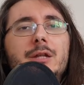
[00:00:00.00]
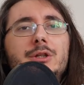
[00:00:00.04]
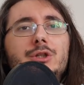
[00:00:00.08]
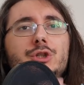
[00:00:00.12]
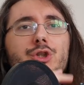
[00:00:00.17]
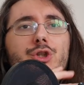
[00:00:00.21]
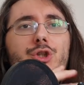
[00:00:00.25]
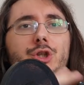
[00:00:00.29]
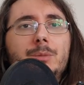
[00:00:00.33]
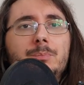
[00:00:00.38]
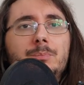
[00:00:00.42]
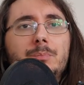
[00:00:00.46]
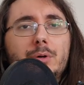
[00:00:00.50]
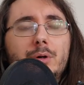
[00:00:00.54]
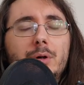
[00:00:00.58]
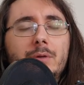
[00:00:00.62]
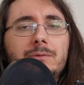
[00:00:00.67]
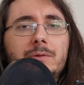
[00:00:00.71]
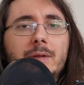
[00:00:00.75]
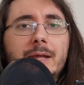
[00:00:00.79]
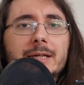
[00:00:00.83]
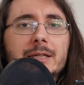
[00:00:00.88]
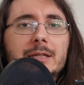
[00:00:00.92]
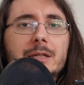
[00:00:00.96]
a number
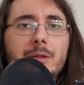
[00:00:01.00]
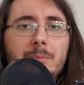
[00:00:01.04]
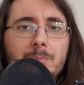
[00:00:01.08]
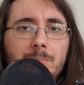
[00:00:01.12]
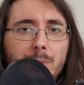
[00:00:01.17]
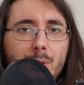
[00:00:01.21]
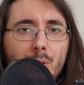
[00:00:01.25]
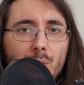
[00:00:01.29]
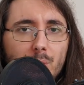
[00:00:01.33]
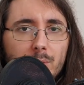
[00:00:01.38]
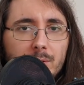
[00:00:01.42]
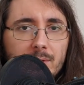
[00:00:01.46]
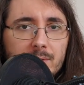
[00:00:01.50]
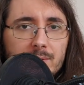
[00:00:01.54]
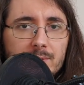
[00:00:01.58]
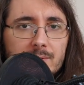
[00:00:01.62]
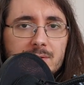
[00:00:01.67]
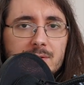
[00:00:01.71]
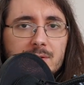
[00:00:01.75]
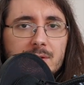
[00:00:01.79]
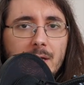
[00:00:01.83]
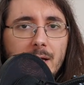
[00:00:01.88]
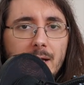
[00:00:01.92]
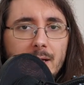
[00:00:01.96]
of like
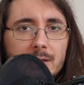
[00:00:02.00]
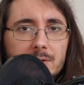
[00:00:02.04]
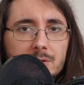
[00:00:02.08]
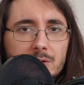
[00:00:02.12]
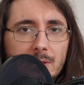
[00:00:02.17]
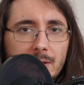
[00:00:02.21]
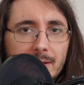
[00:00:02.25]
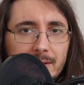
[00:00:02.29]
components that